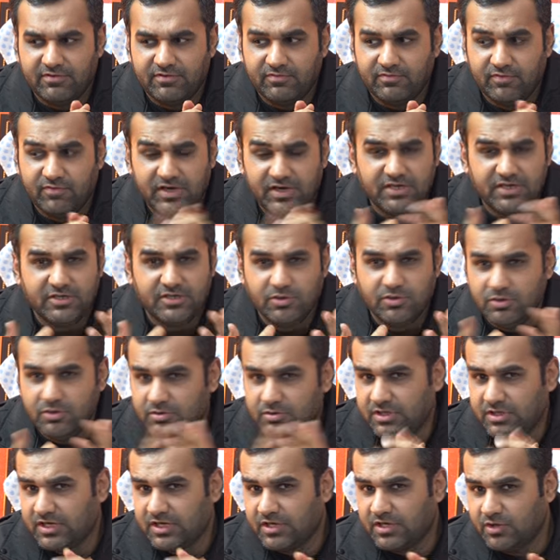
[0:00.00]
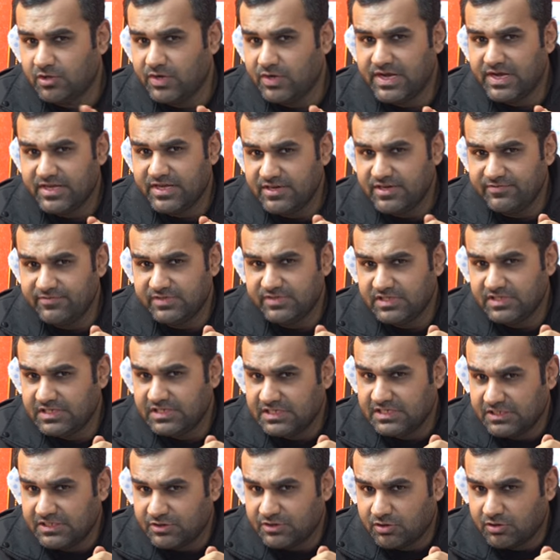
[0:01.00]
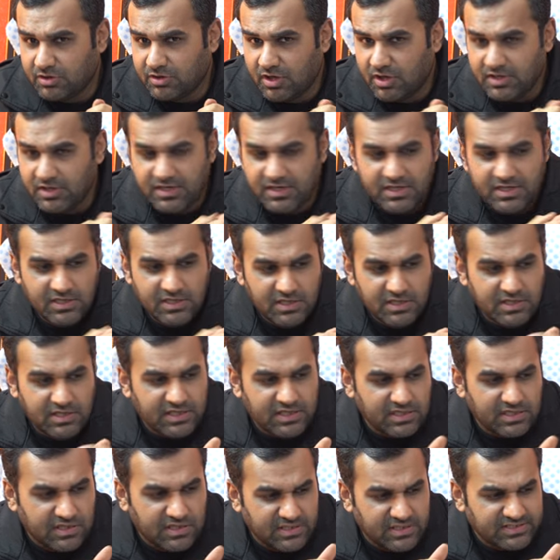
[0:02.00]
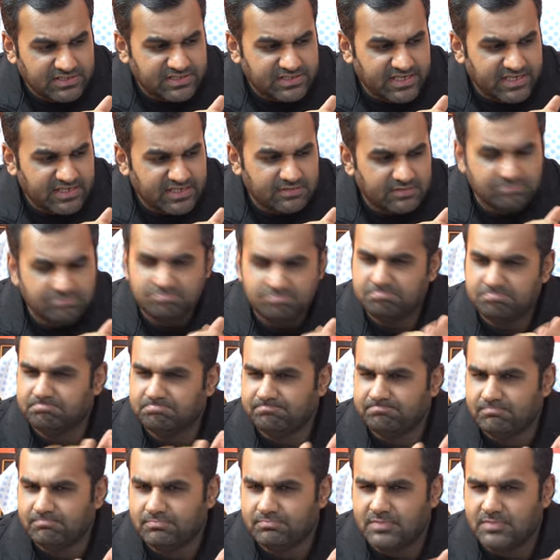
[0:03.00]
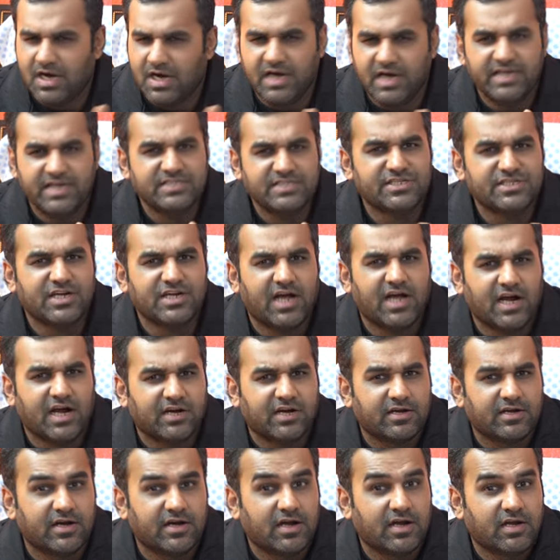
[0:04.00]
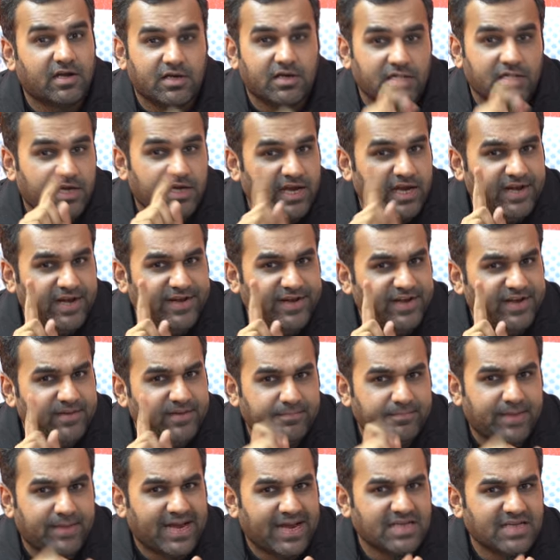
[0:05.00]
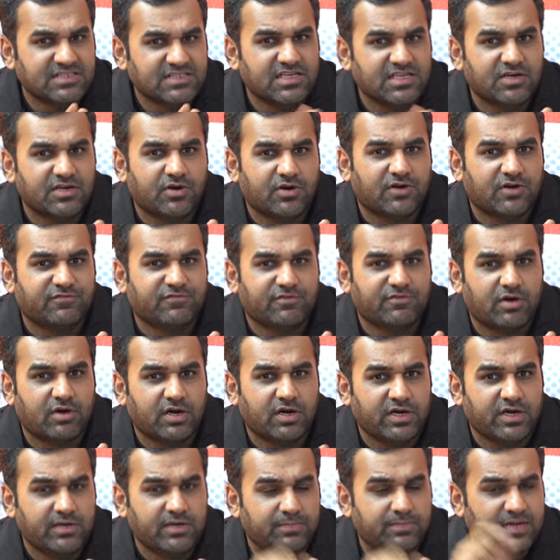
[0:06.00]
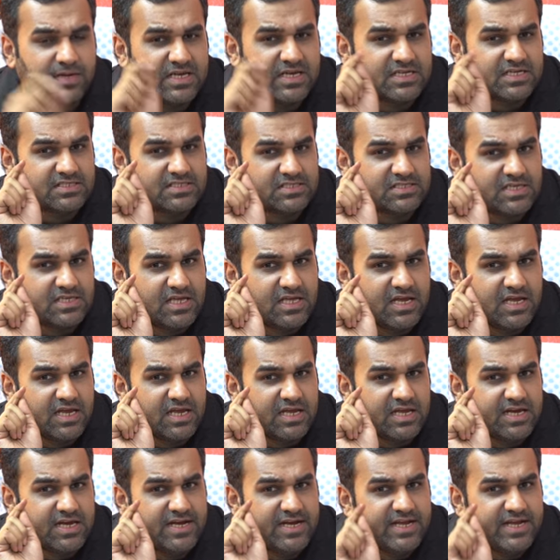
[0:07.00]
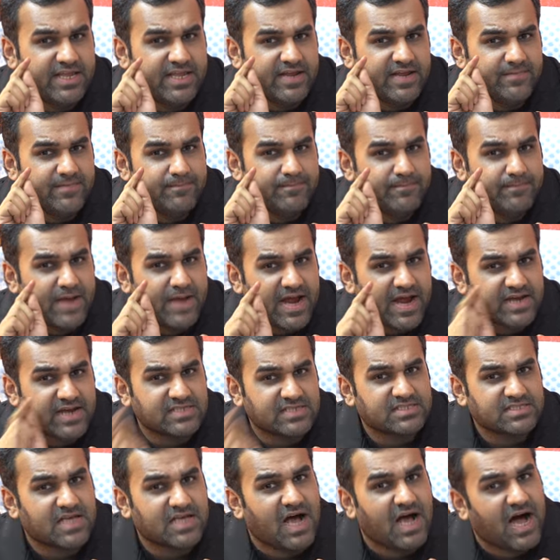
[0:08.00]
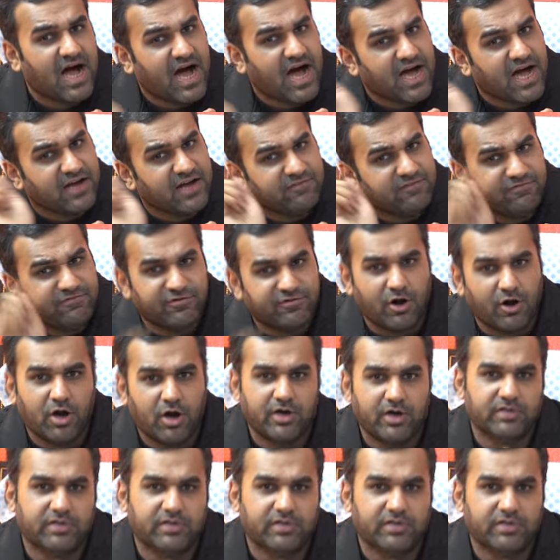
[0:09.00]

what do you think? You agree with the hurt or not? He said, I disregard. Indian banks are not frauded because Indian banks are fraud.